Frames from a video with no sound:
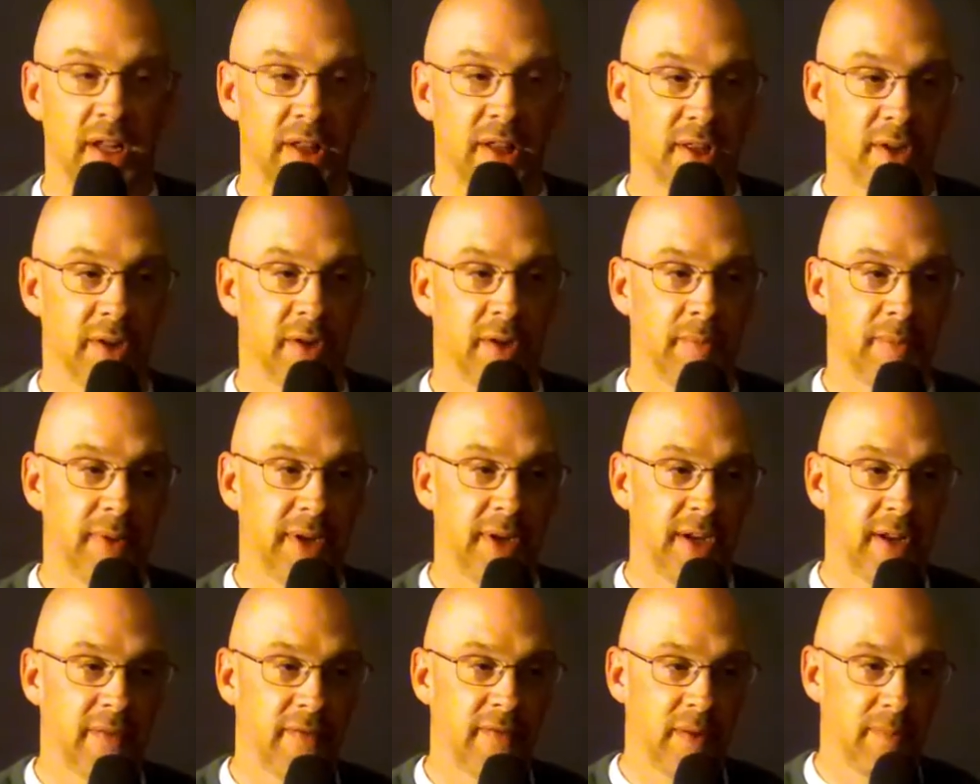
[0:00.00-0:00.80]
little
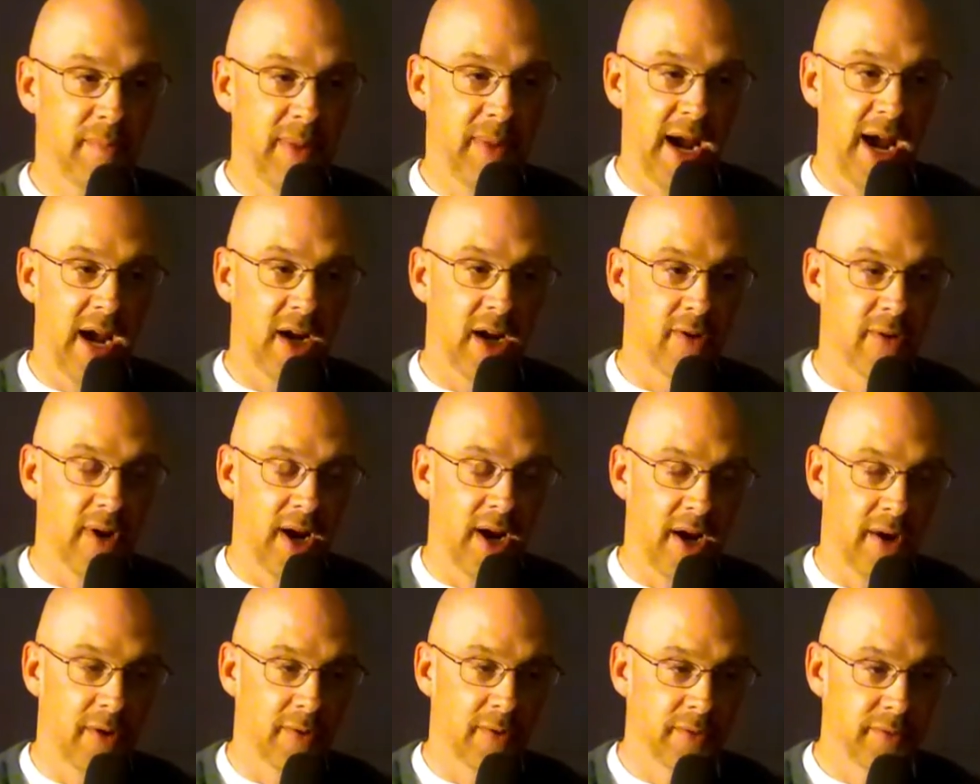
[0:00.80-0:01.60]
bit of a
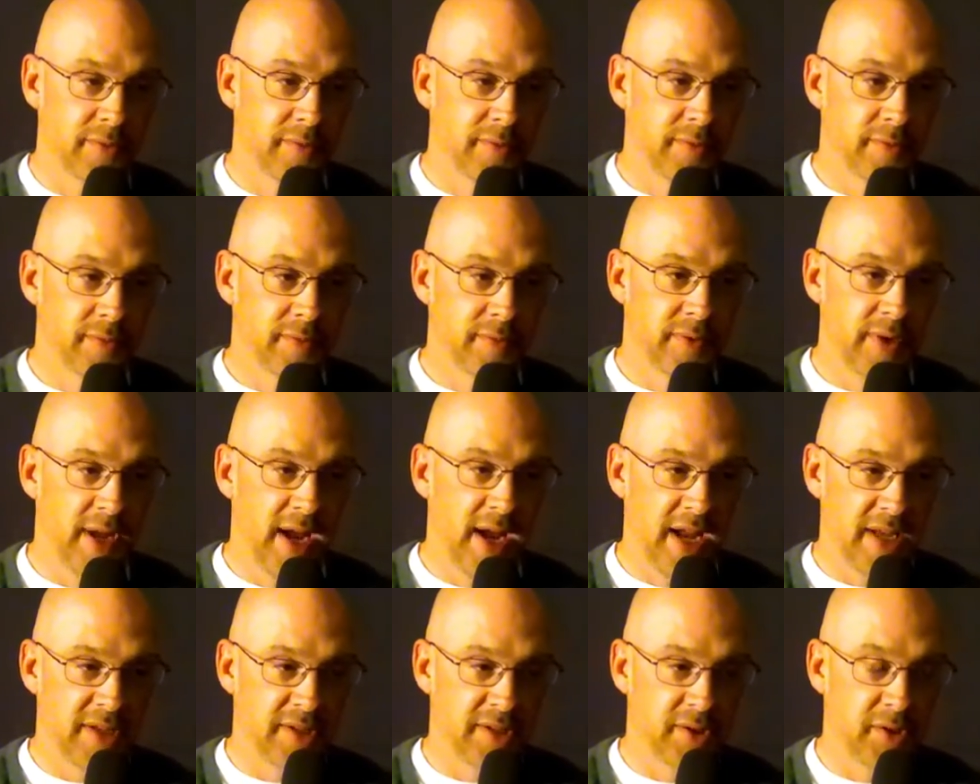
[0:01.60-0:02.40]
background
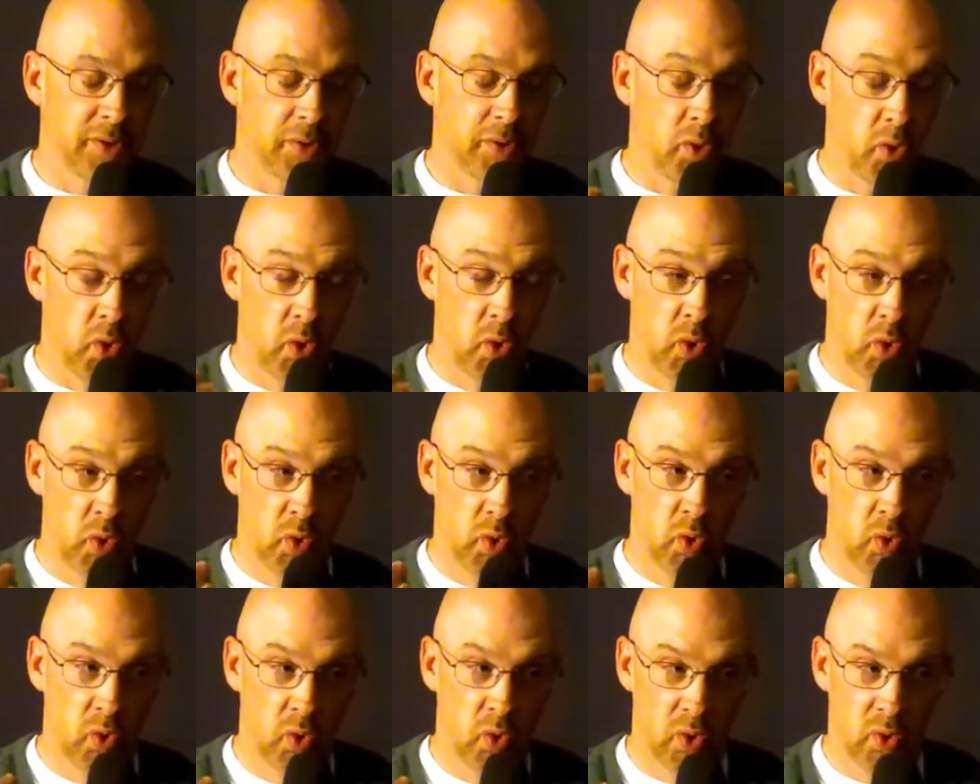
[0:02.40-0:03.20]
as to
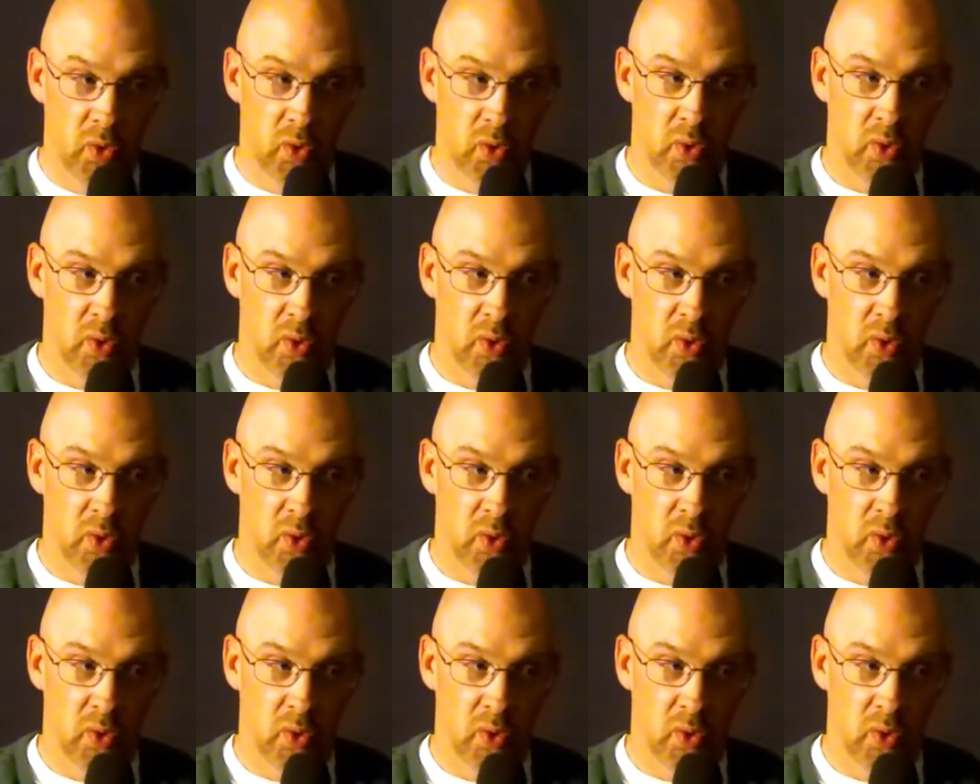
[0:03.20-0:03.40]
who